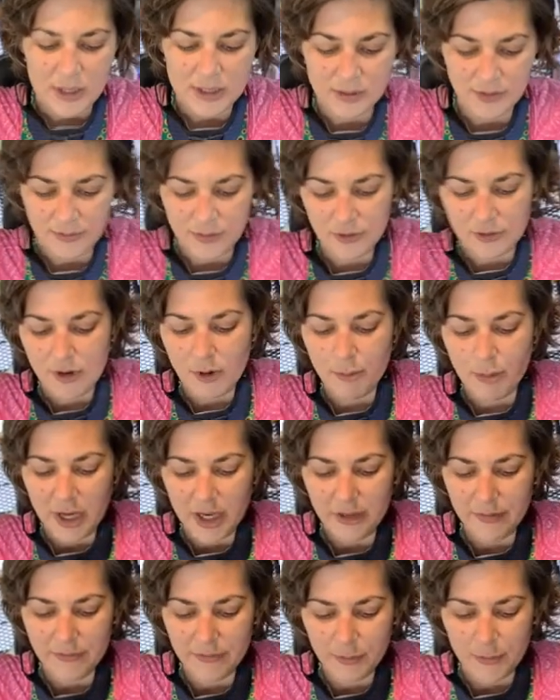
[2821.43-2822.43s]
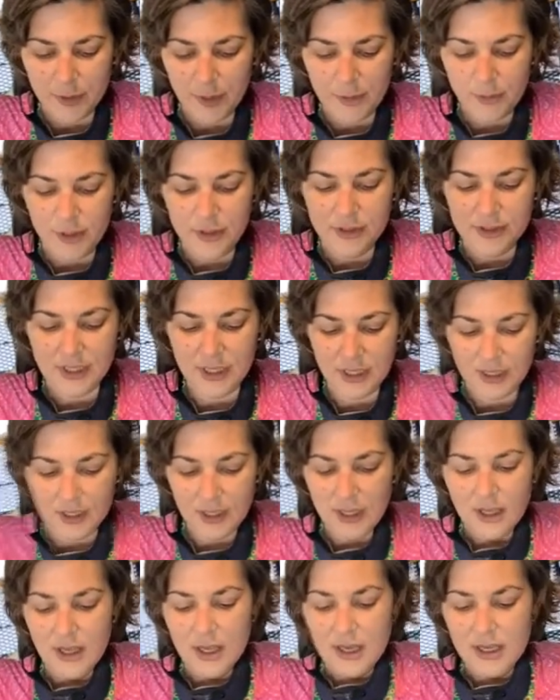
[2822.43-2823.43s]
better if you've got buy-in from the community.
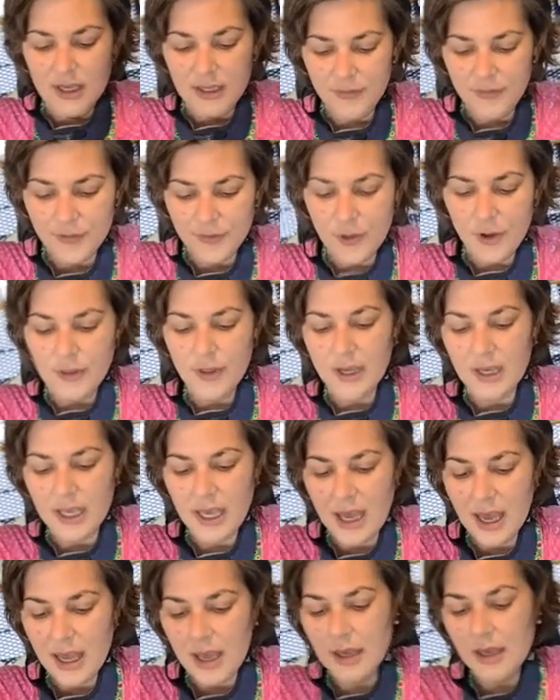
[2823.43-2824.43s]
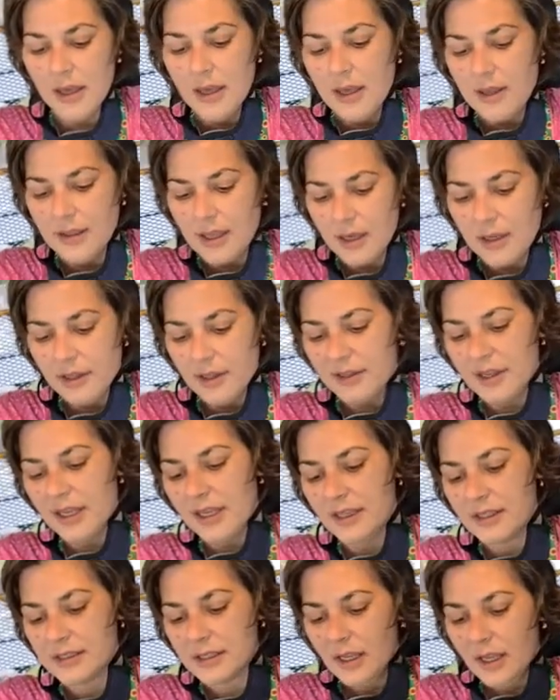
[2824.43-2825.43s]
And if you've got that care, then the
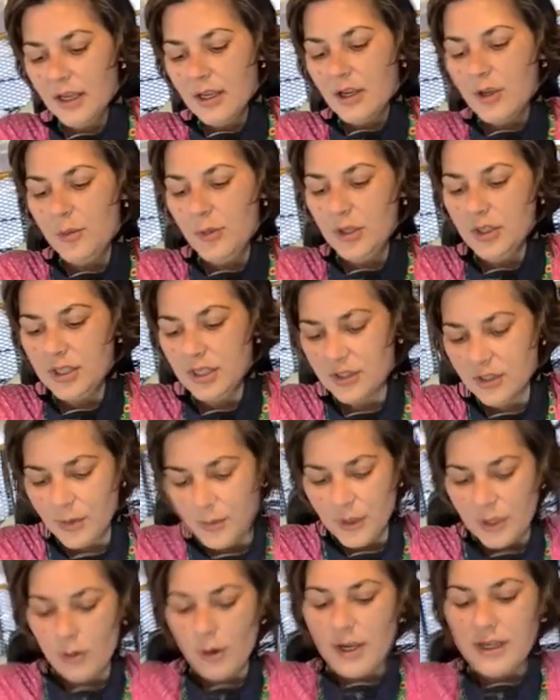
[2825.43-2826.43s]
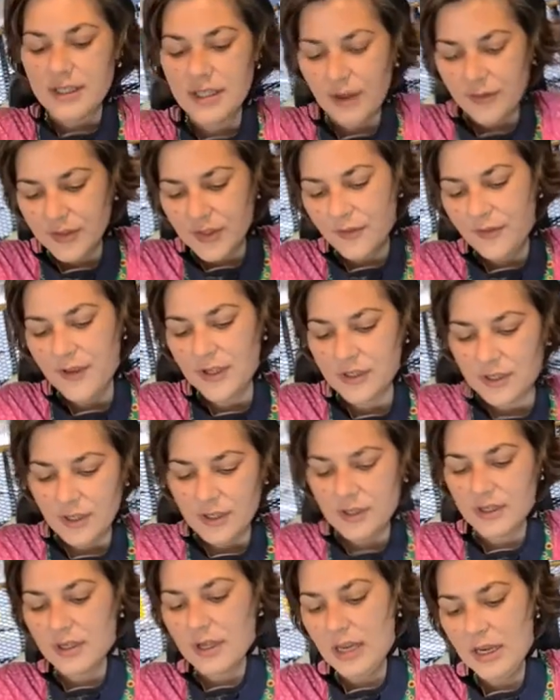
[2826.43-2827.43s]
thing is, communities could be quite
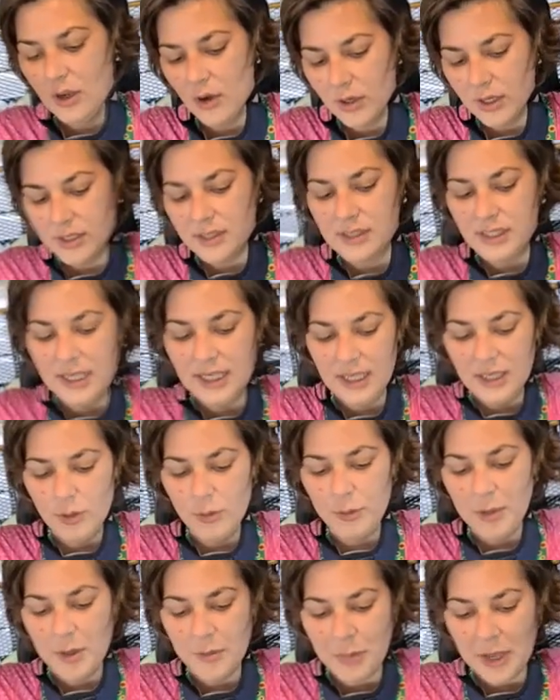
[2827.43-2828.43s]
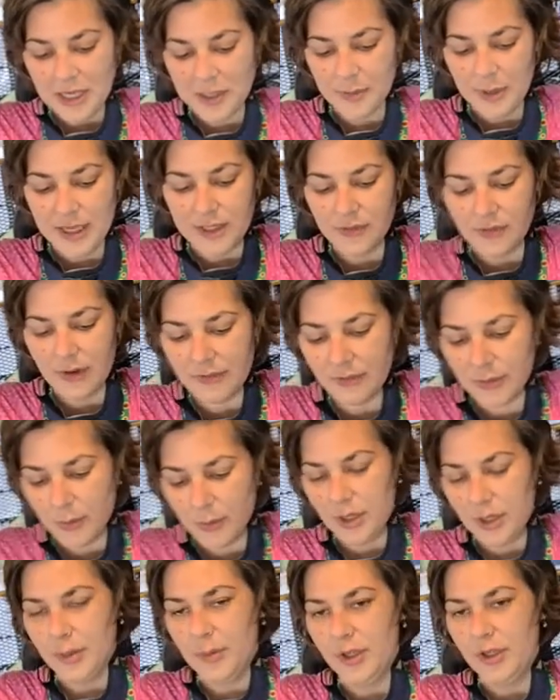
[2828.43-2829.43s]
self-sufficient, and honestly, it would be the best place for
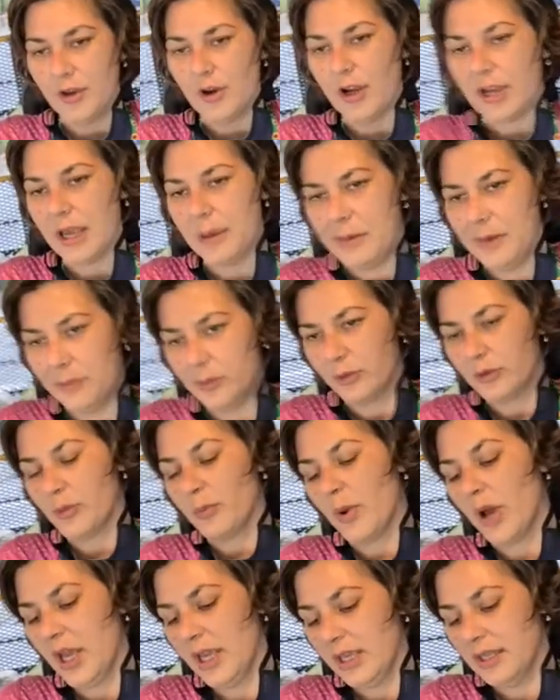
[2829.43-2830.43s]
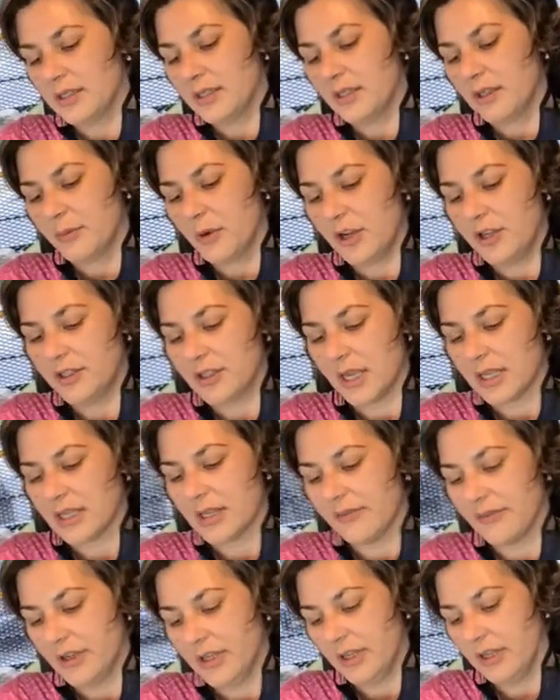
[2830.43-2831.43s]
everybody, but you've got to get people to buy into the process,
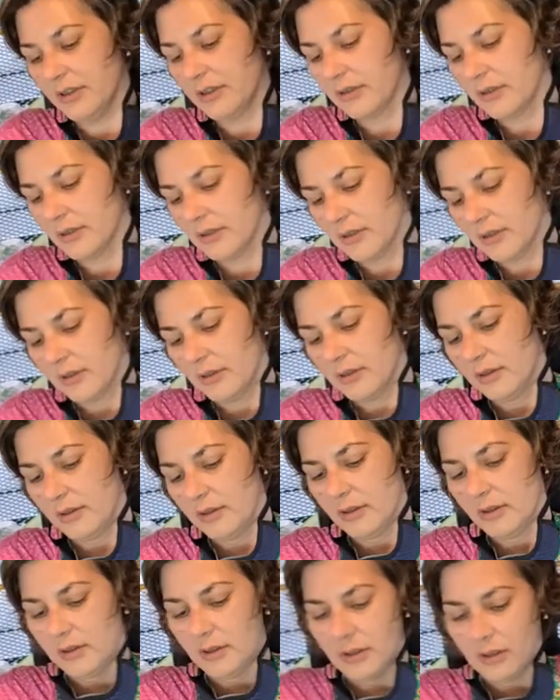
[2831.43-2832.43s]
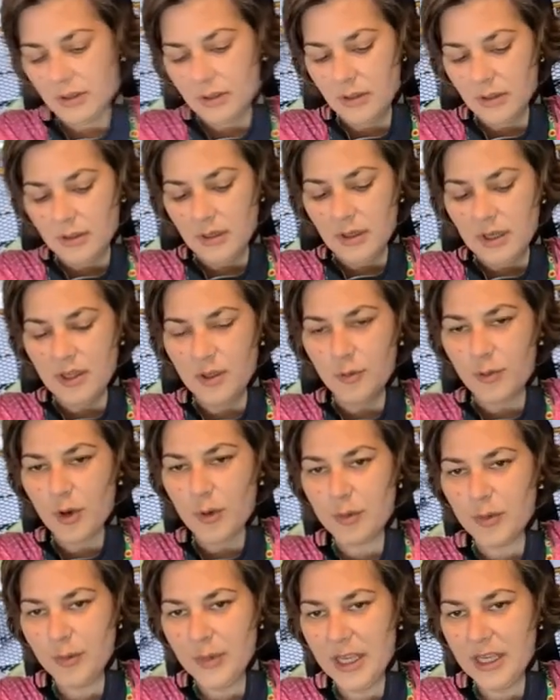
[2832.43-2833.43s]
haven't you? And the
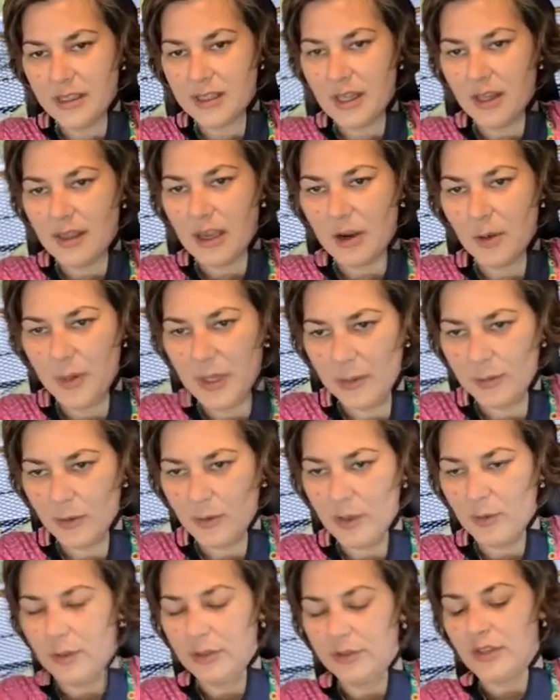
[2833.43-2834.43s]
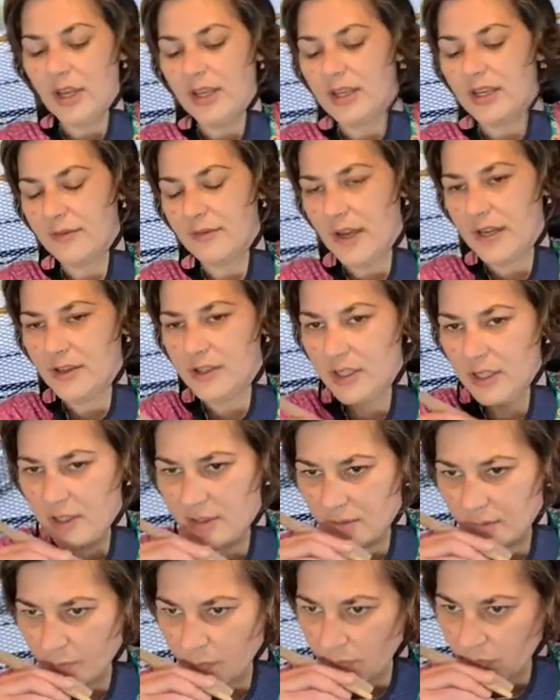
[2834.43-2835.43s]
problem is that there are people that will take
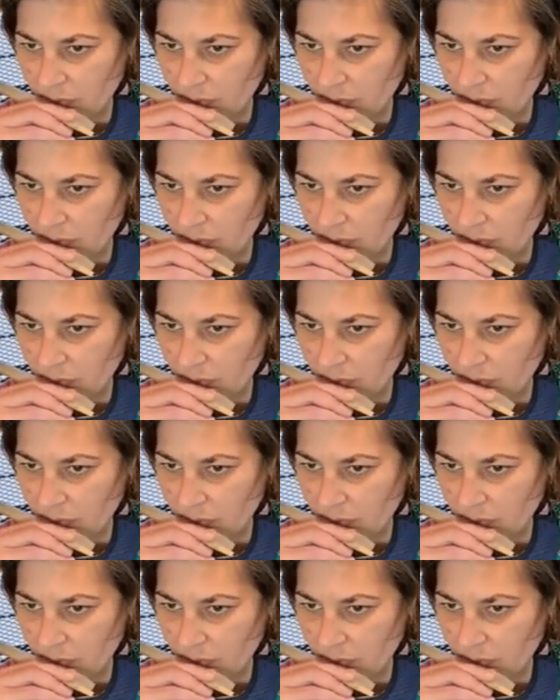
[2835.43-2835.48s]
advantage,